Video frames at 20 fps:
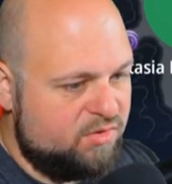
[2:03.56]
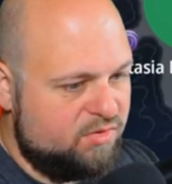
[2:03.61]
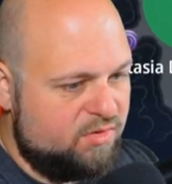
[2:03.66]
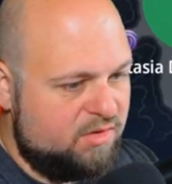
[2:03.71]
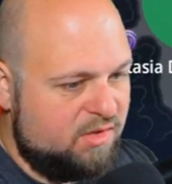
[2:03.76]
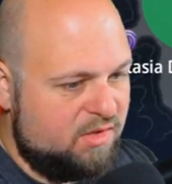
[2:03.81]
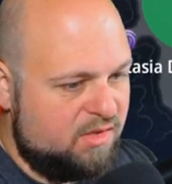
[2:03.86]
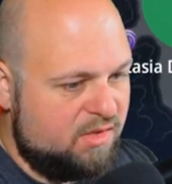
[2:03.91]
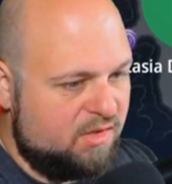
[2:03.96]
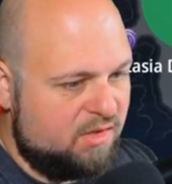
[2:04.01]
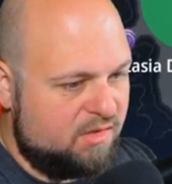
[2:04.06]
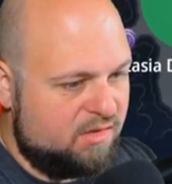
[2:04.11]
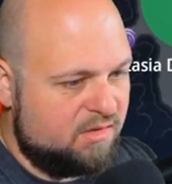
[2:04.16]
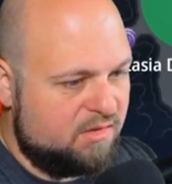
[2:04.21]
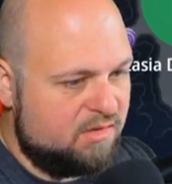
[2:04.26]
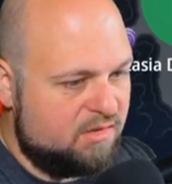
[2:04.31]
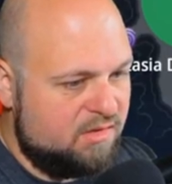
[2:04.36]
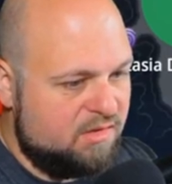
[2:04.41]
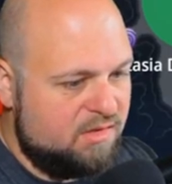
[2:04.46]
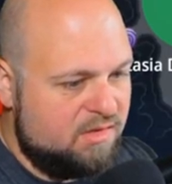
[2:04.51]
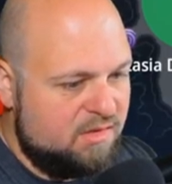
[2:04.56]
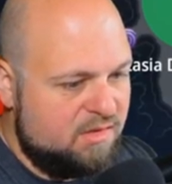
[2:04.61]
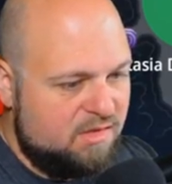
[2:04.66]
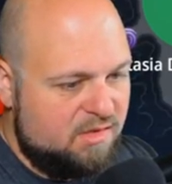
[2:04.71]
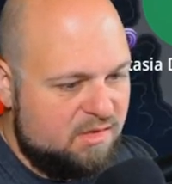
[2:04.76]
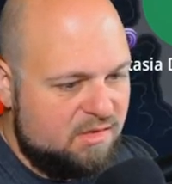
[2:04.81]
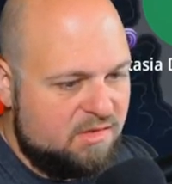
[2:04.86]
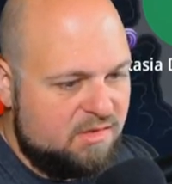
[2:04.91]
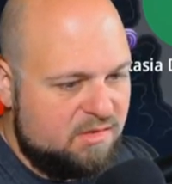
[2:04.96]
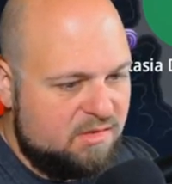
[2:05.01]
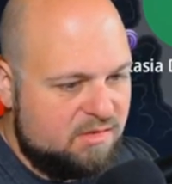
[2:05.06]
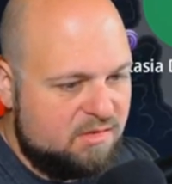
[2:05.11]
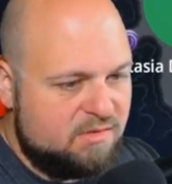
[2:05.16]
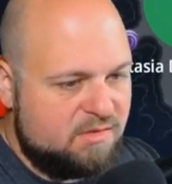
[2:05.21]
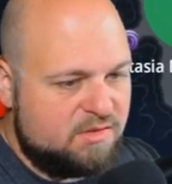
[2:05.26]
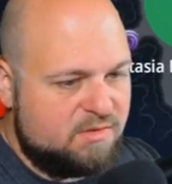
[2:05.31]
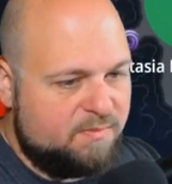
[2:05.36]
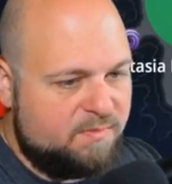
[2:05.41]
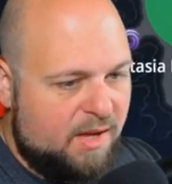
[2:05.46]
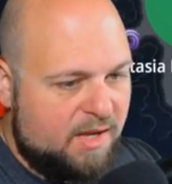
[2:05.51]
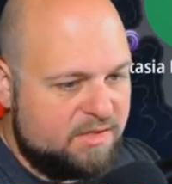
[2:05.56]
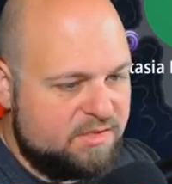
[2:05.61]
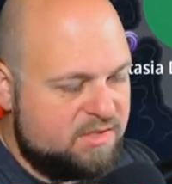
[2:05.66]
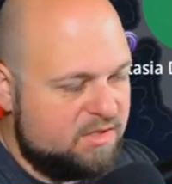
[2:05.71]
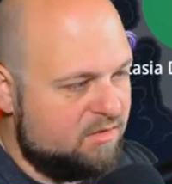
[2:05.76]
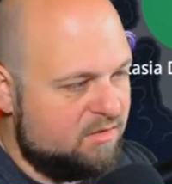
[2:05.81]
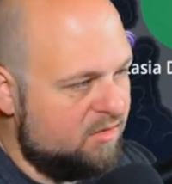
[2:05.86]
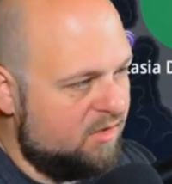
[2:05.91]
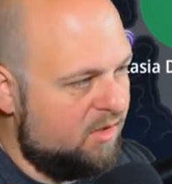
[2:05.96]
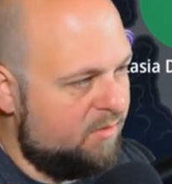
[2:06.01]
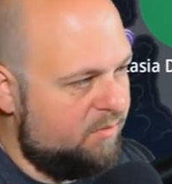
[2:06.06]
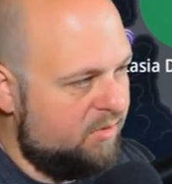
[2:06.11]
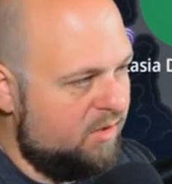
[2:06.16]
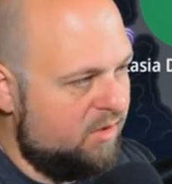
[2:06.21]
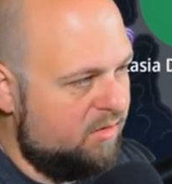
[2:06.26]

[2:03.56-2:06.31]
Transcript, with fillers: to the uh, spine chiller up